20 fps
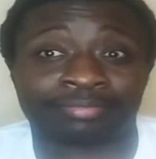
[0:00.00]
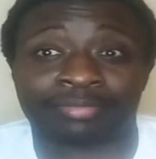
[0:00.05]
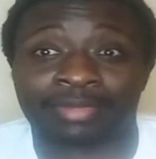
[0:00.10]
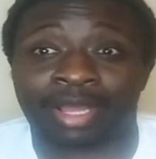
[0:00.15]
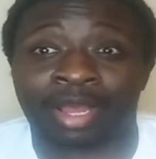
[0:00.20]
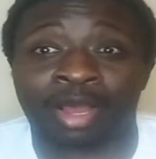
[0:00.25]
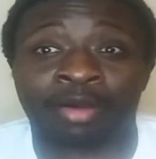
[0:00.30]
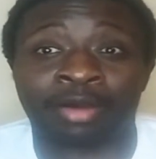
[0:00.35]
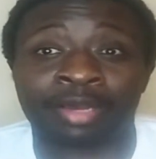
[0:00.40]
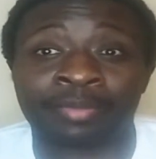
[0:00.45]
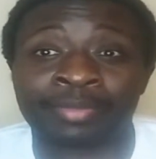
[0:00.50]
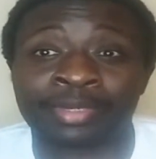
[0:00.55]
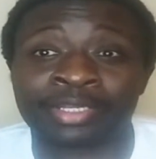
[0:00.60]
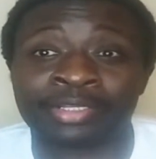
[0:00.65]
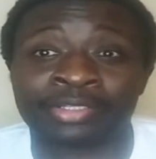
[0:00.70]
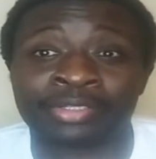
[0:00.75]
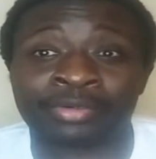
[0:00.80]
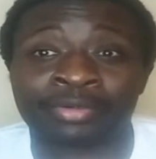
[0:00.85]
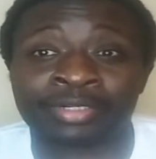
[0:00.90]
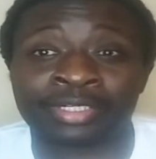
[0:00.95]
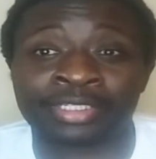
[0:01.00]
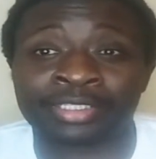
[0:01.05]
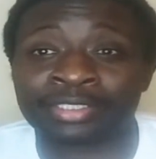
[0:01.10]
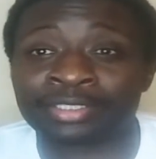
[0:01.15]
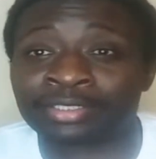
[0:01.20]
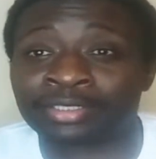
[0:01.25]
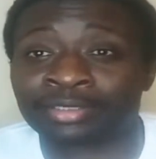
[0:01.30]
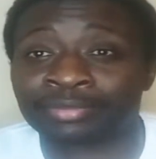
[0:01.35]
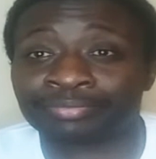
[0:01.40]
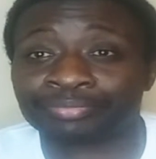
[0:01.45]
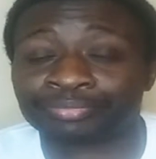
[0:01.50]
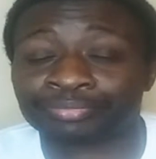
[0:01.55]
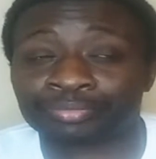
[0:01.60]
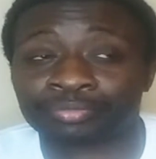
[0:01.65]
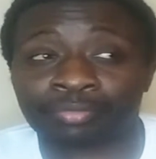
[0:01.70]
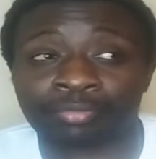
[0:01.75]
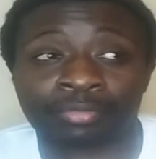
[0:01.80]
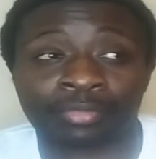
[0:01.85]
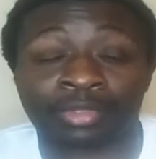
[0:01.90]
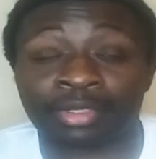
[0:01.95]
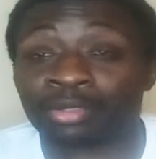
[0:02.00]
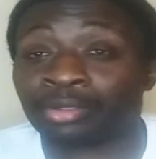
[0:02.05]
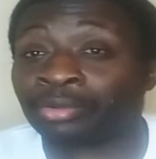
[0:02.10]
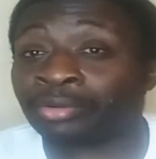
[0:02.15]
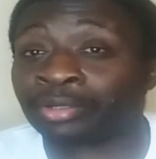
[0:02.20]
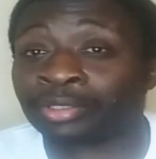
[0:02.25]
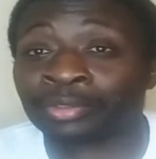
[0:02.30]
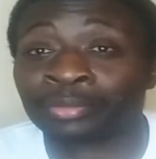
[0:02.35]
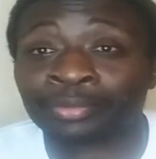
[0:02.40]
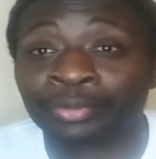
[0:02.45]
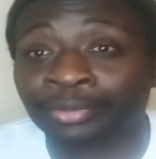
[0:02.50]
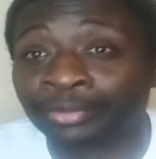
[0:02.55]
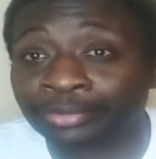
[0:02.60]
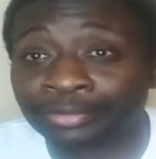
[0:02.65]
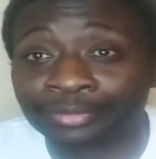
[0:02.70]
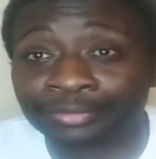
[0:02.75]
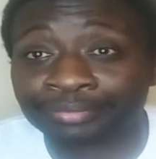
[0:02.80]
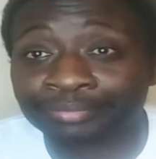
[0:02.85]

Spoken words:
All I've been doing is going to work